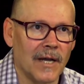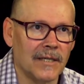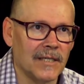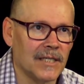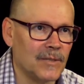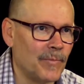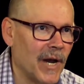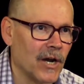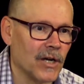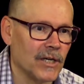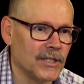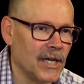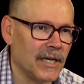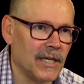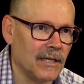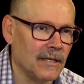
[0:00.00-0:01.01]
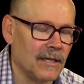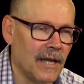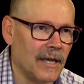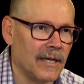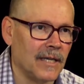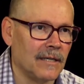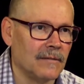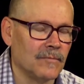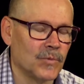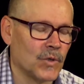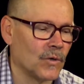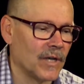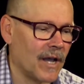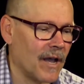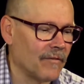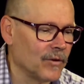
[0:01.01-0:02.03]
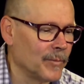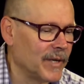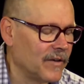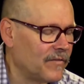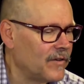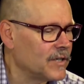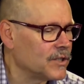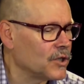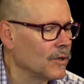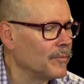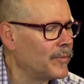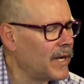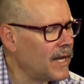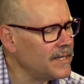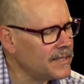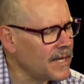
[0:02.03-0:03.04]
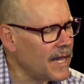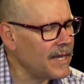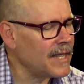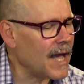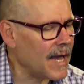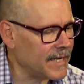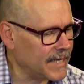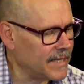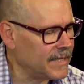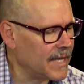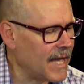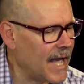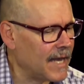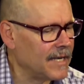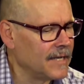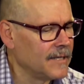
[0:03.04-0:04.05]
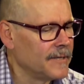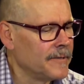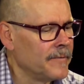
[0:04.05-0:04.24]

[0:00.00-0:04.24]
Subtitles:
disparage any sort of government official, but I say that in that,